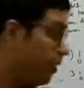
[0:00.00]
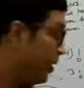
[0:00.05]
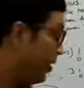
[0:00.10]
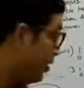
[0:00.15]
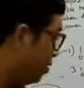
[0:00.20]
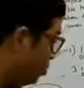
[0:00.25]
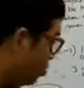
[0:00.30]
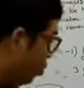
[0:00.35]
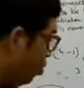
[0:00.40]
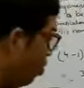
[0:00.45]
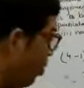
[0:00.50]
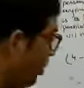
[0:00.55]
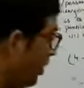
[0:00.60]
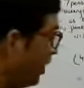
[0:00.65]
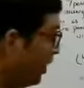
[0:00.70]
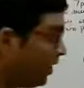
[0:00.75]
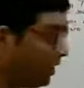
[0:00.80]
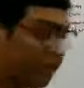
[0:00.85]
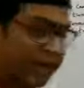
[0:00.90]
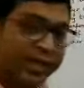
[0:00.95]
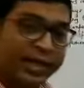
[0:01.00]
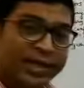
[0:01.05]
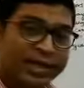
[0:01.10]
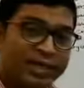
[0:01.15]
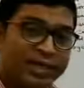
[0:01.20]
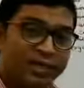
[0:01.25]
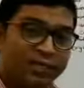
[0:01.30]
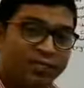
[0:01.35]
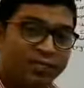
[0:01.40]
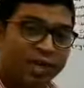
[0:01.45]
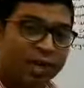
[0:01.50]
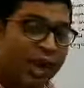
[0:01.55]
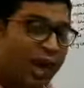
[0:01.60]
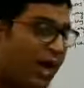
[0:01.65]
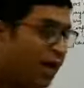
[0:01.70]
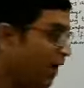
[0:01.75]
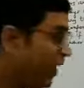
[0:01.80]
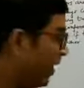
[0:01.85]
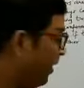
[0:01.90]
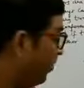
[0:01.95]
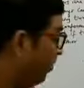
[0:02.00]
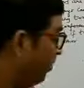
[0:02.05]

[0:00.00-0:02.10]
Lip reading: So in the case of the garland